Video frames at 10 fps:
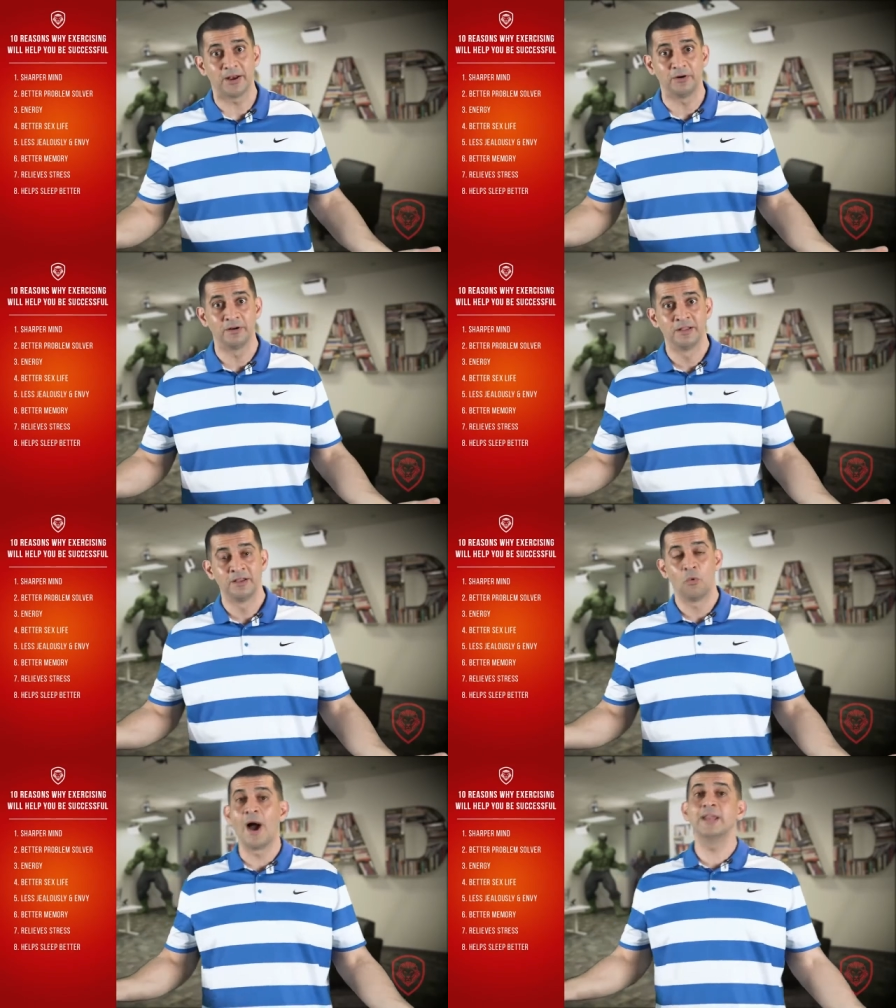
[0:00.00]
better.
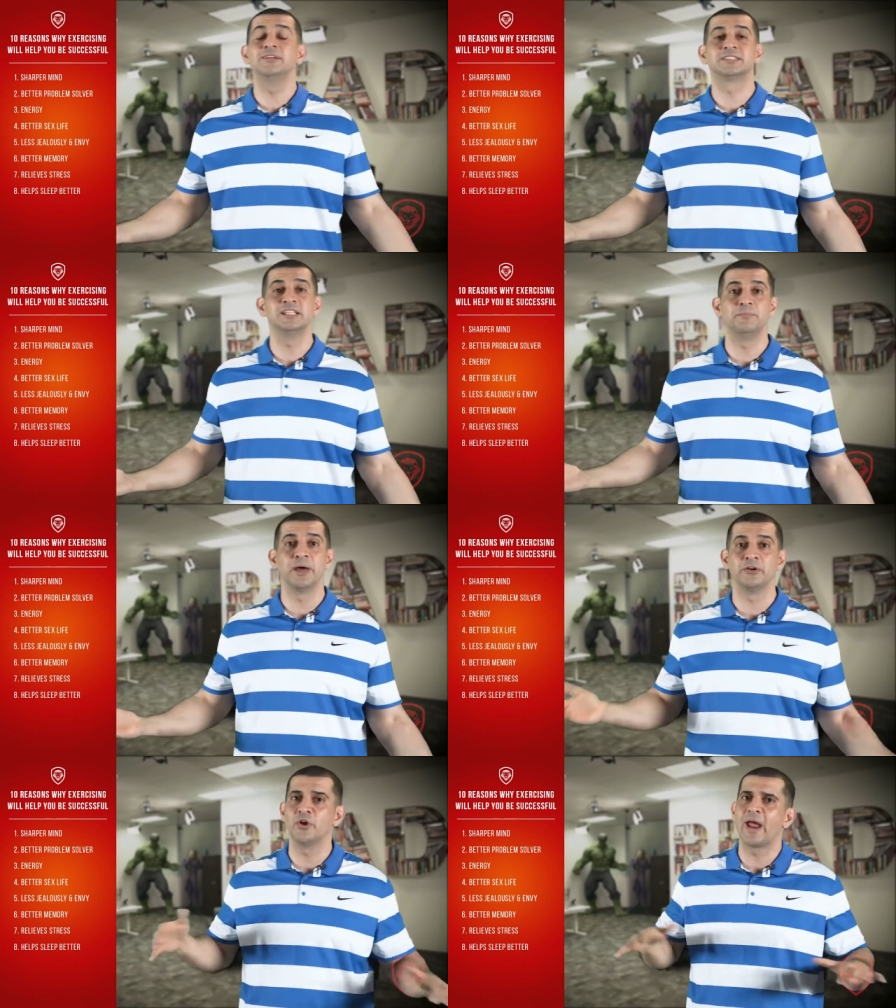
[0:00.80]
Why do you sleep
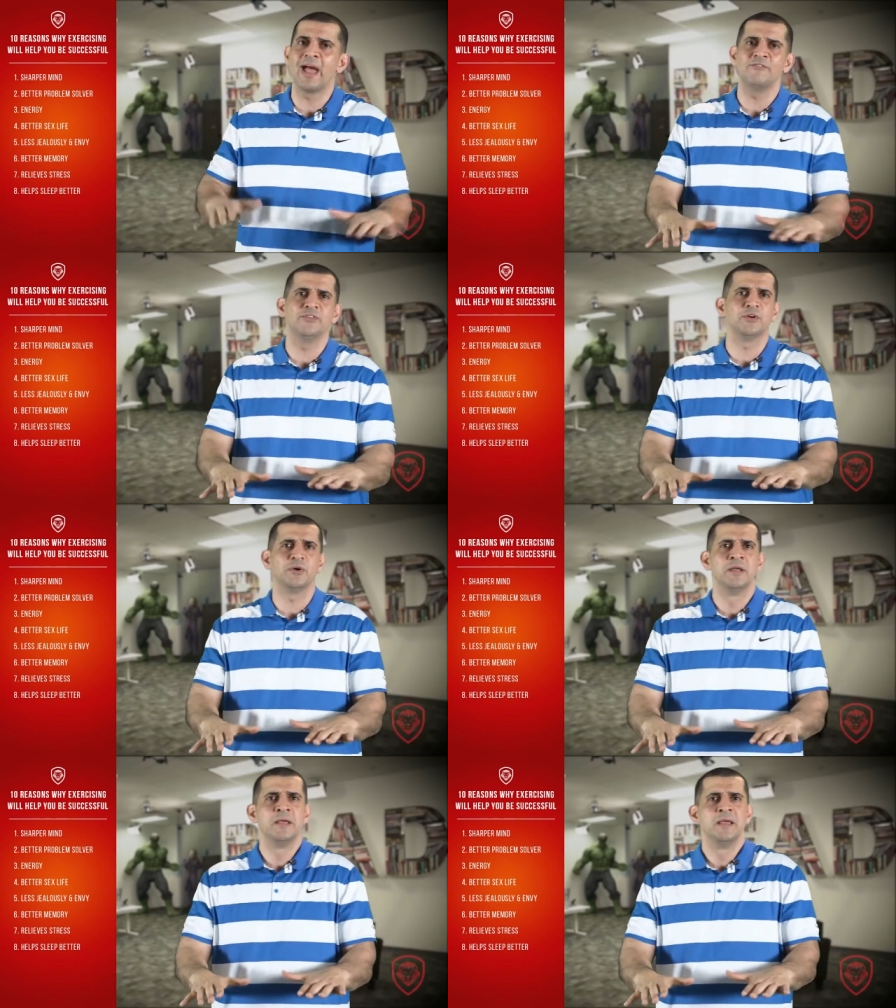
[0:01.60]
better? You're
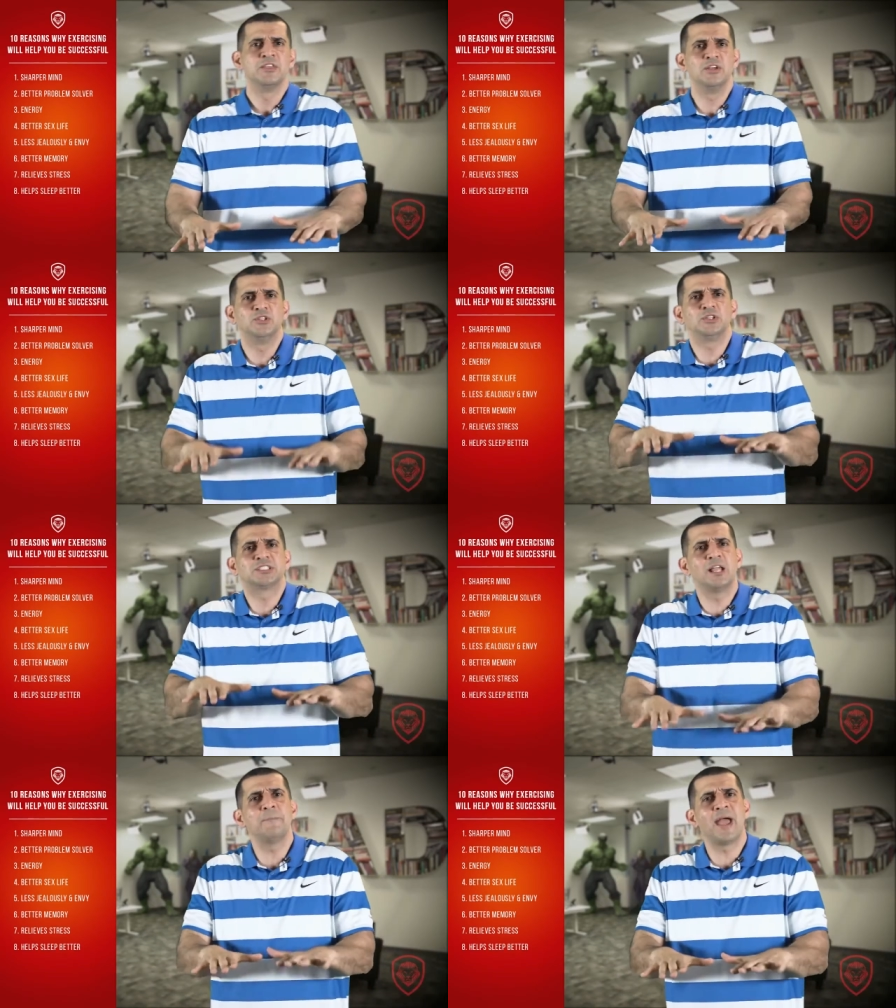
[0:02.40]
heavier. You, you
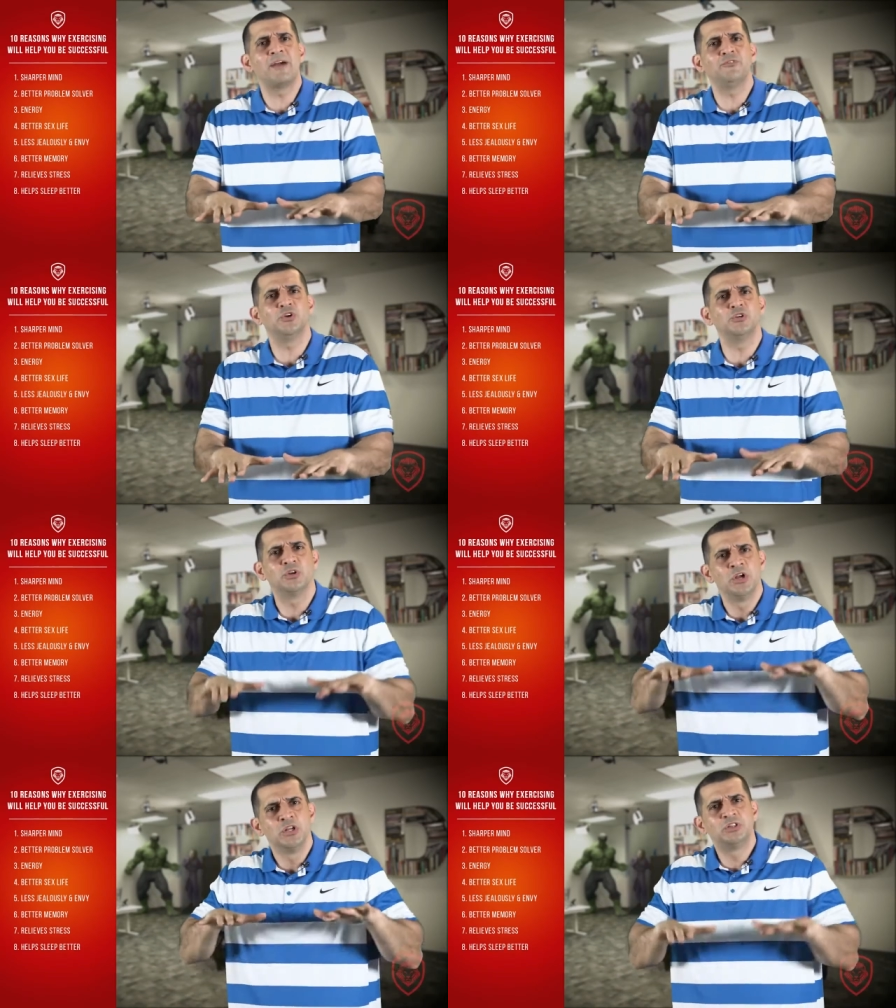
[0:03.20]
sleep heavier.
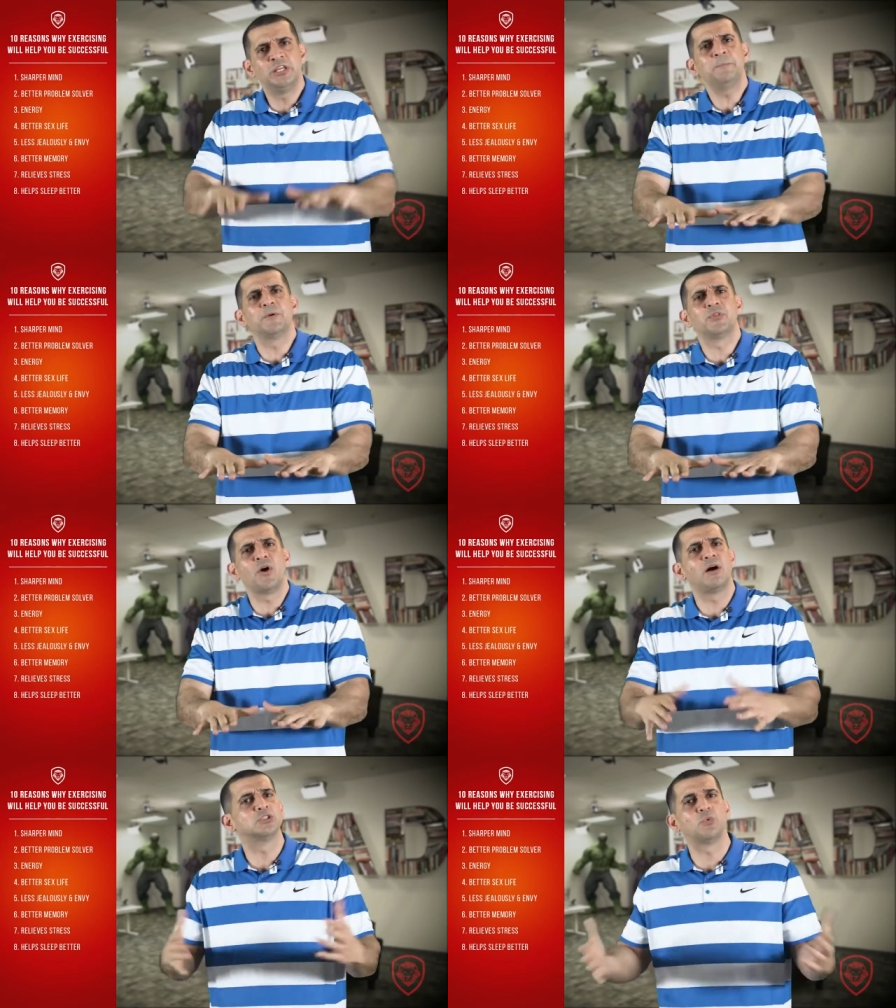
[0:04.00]
Your deeper
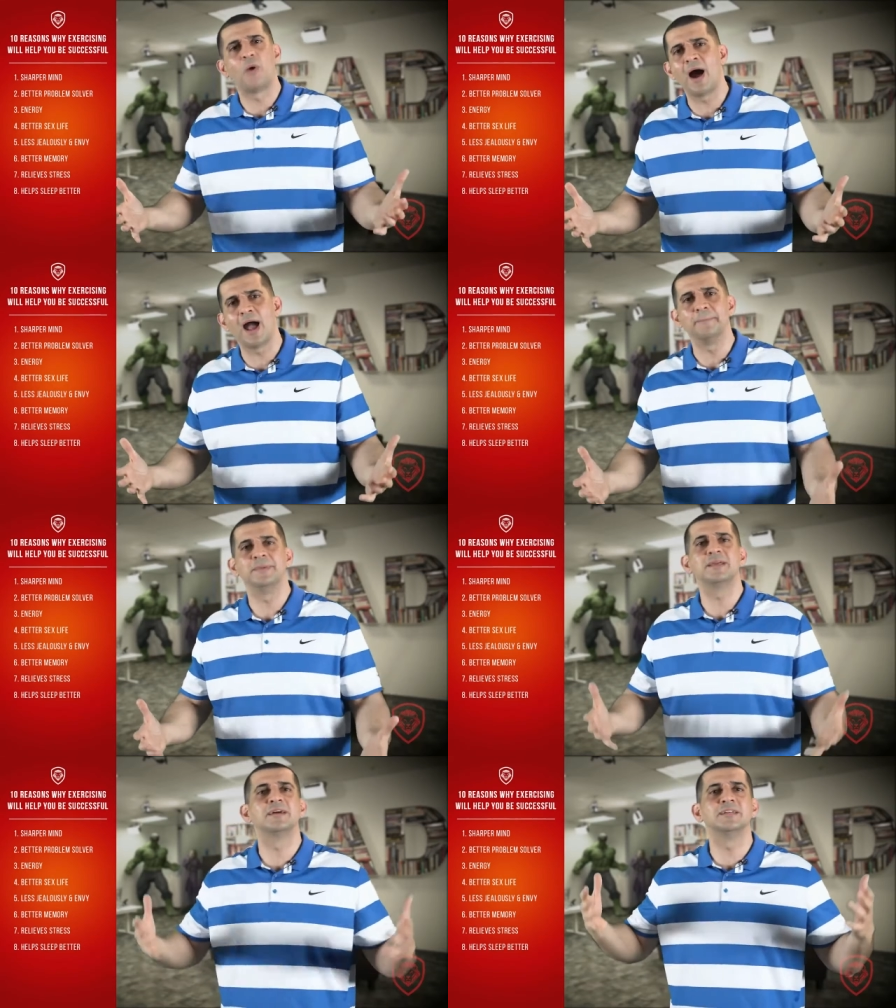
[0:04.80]
thoughts. Why?
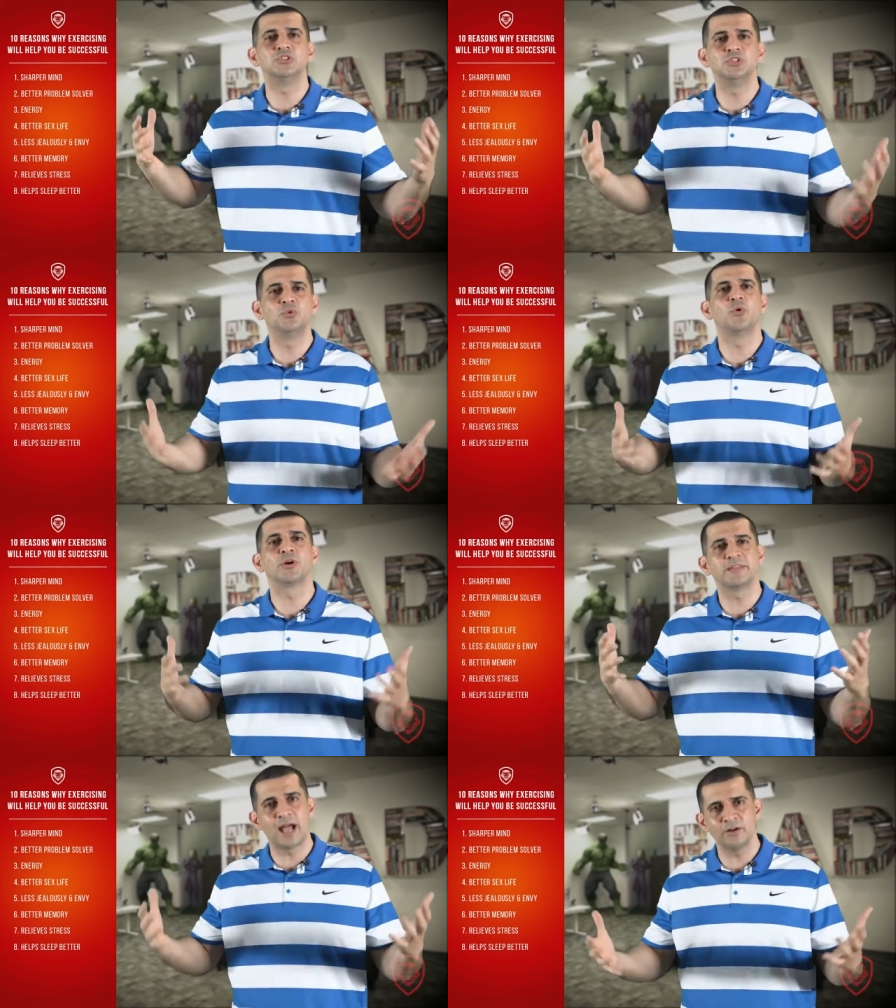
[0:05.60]
Because you
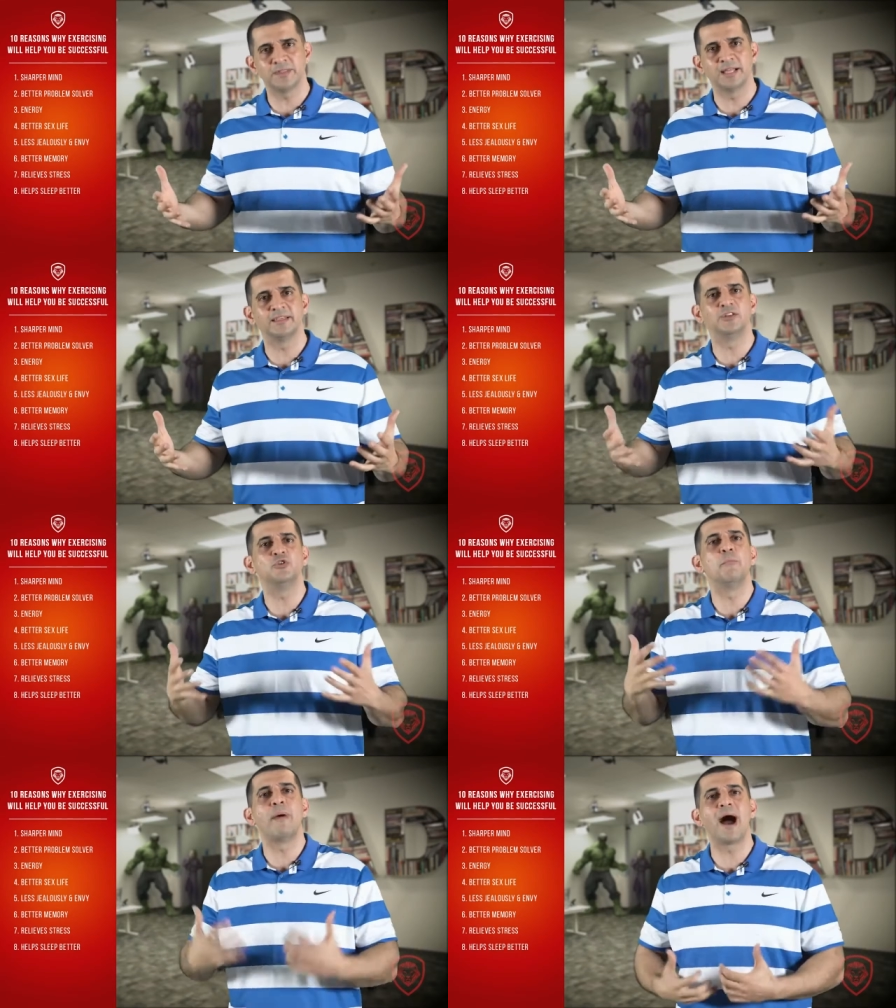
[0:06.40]
worked out that
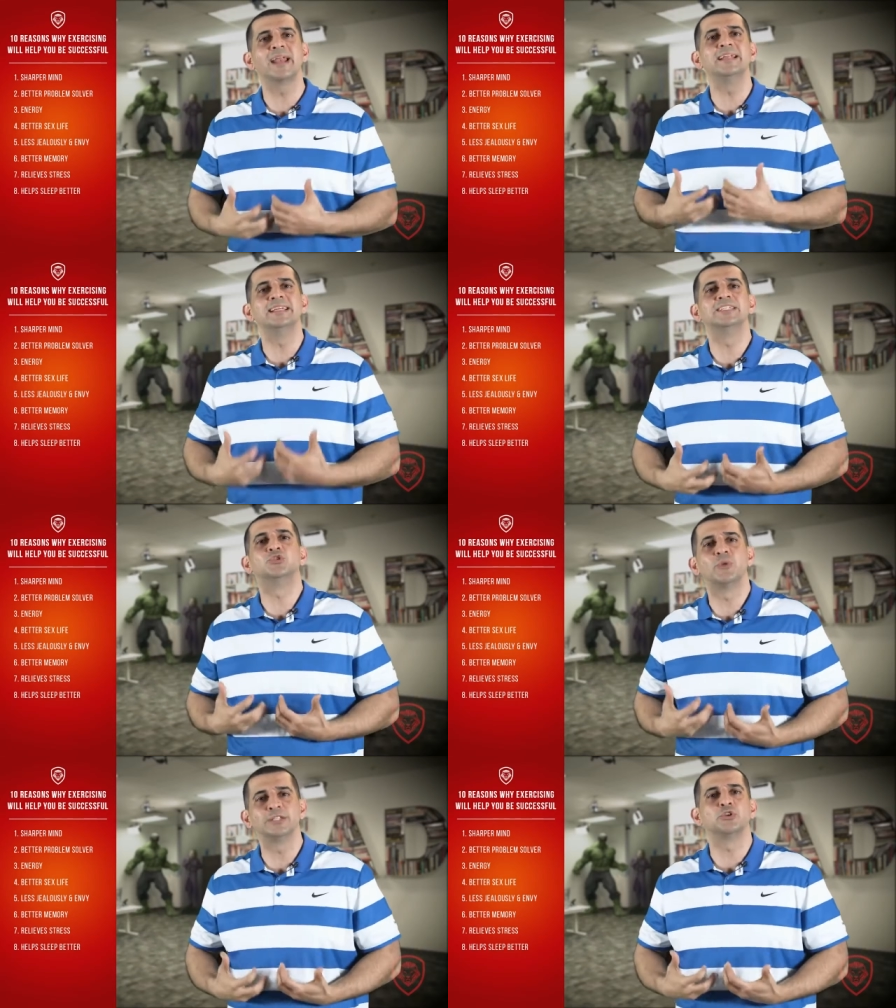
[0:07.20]
then your body
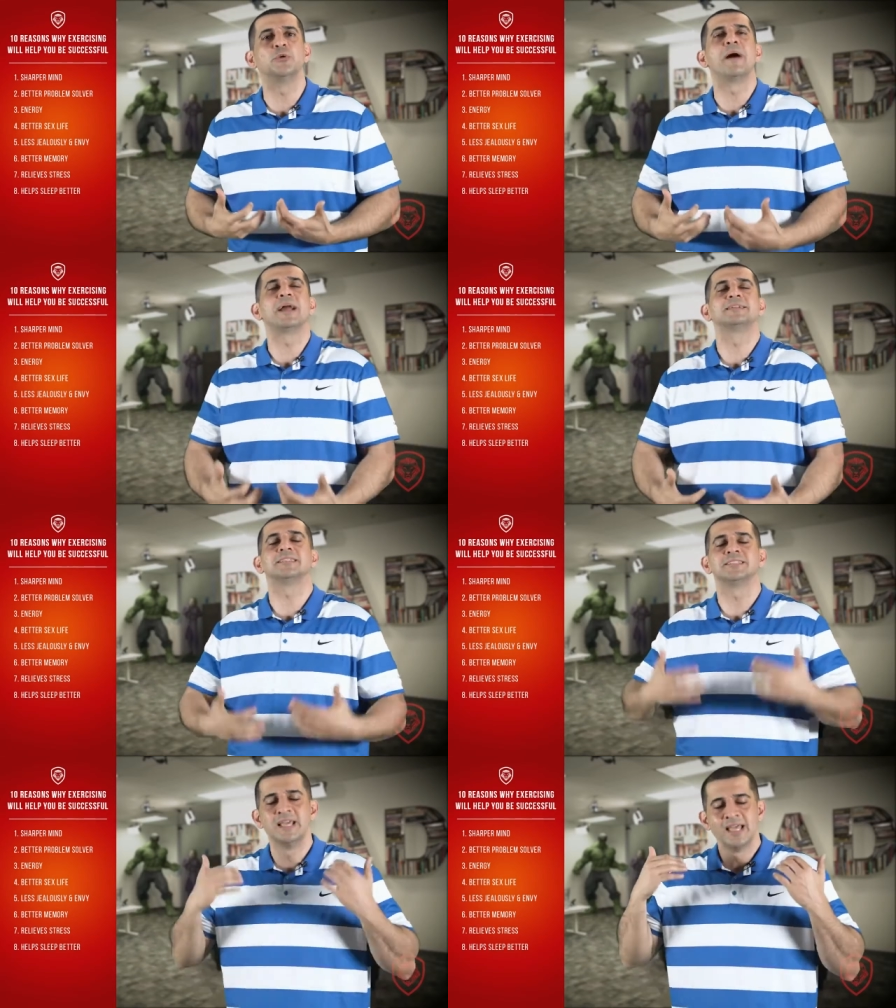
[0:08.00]
needs rest. So your body
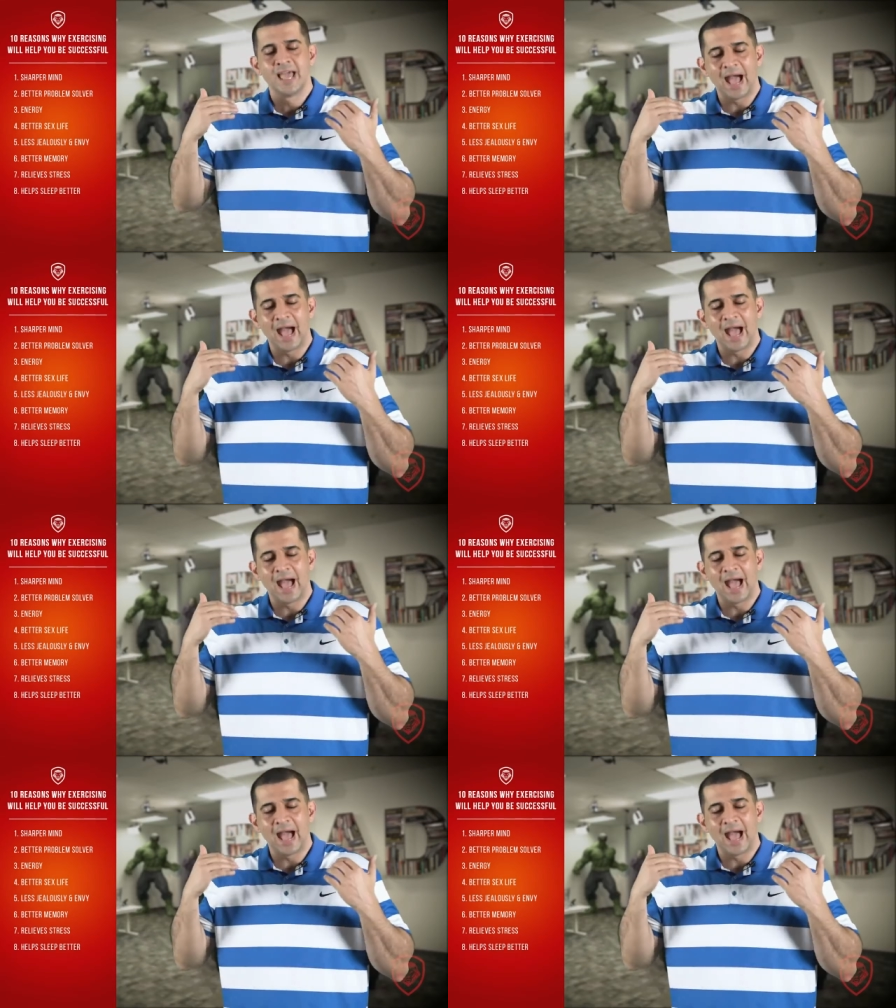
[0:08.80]
says,